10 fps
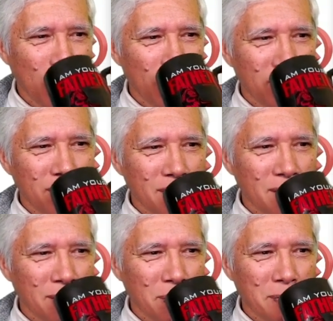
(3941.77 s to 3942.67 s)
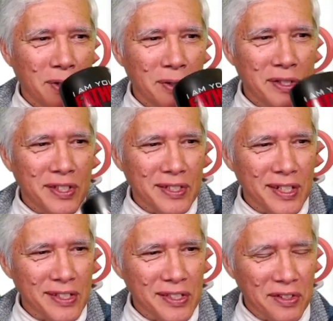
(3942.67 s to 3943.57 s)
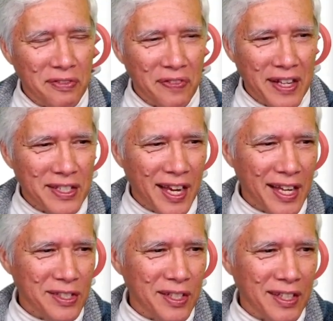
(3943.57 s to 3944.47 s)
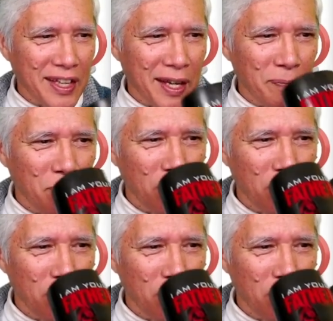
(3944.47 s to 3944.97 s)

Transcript: The Solo Rogue suggests a fantastic name.